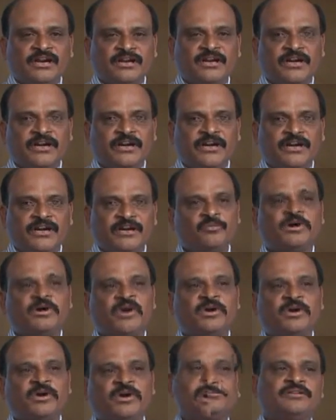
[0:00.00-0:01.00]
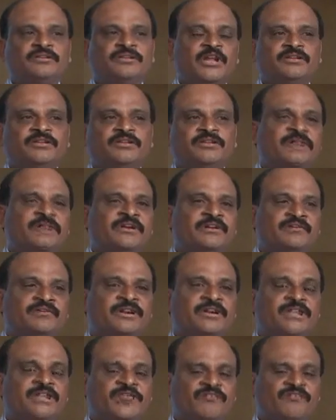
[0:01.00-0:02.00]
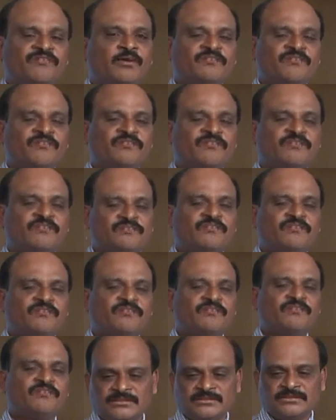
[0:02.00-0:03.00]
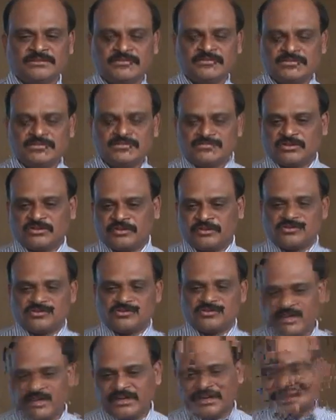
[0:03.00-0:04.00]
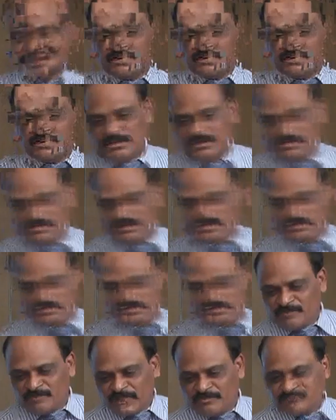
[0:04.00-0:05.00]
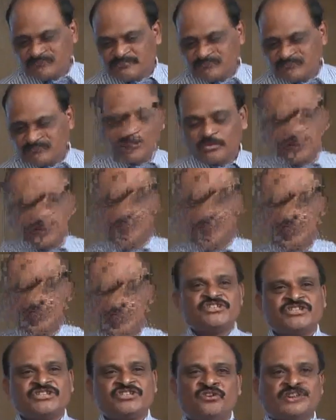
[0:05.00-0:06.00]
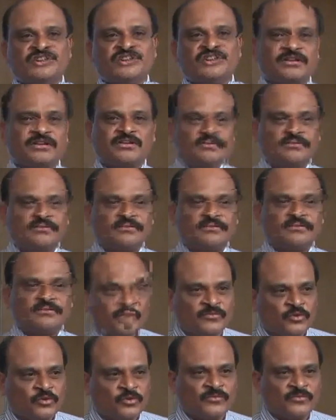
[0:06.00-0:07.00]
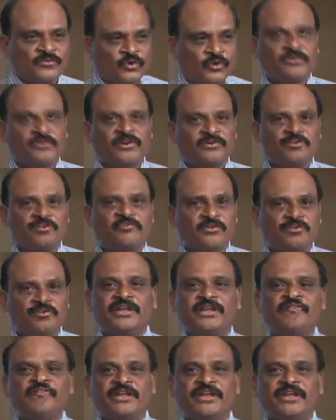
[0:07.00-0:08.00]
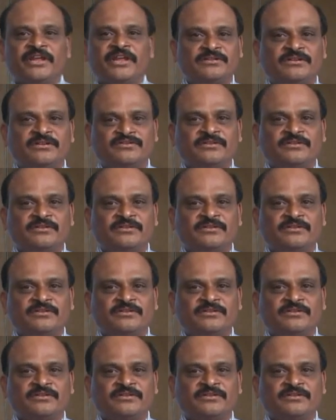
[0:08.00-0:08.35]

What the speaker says: ready to part out their payment in the form of fees. So for that, a CFP is said to be a financial doctor. Hope you will all agree with me,